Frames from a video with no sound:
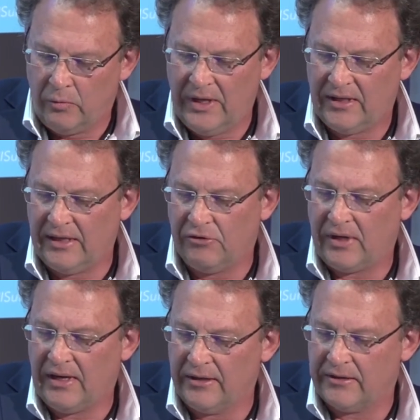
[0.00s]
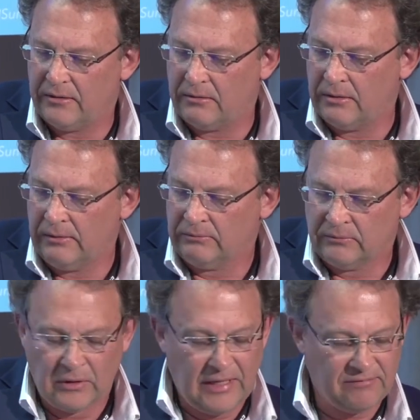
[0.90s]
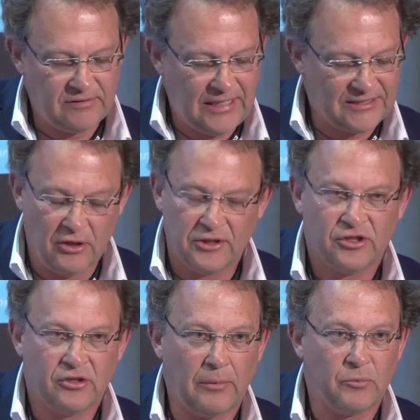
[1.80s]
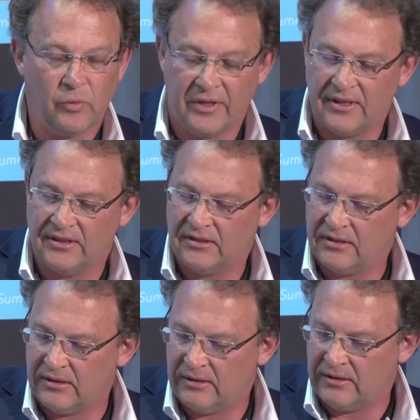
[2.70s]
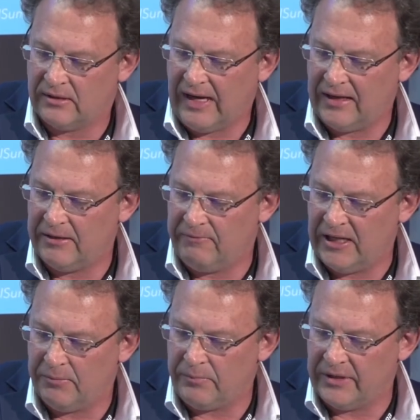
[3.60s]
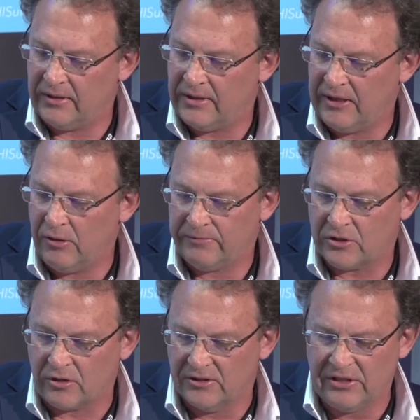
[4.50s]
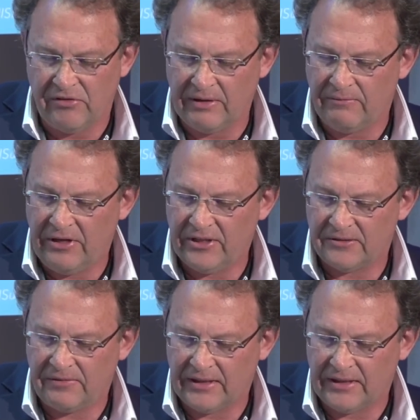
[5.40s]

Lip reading: We at IntriHealth has not stopped with this, our development, and after considering various